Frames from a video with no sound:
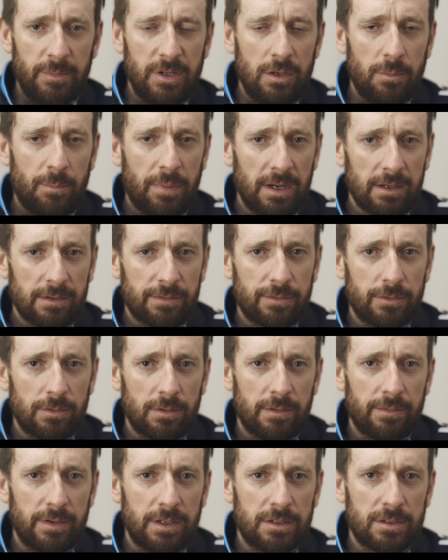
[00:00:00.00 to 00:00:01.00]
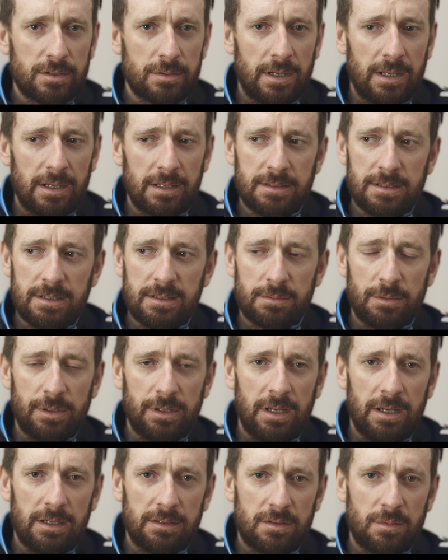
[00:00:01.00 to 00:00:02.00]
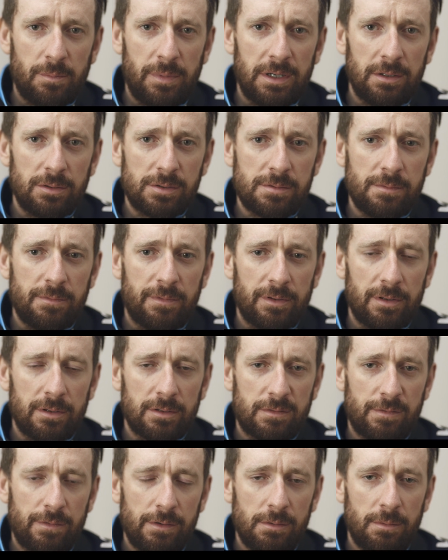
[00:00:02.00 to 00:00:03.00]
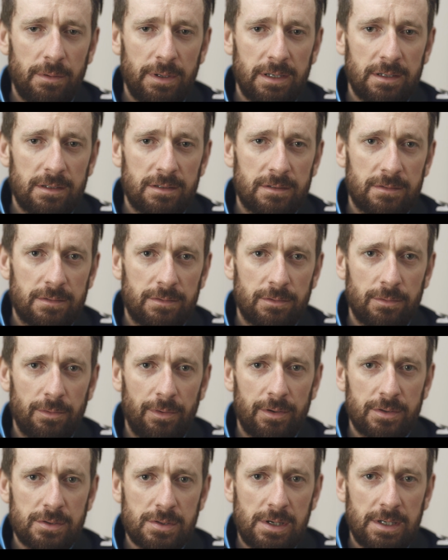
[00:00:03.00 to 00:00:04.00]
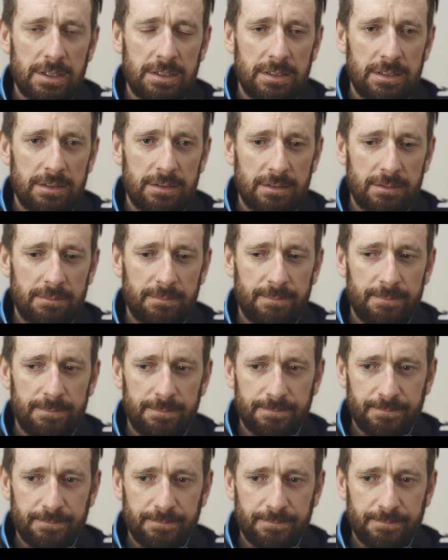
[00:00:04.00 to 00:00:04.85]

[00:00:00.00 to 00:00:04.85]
mean, you pack for all eventualities when you head to Belgium for those few weeks, for all those races, and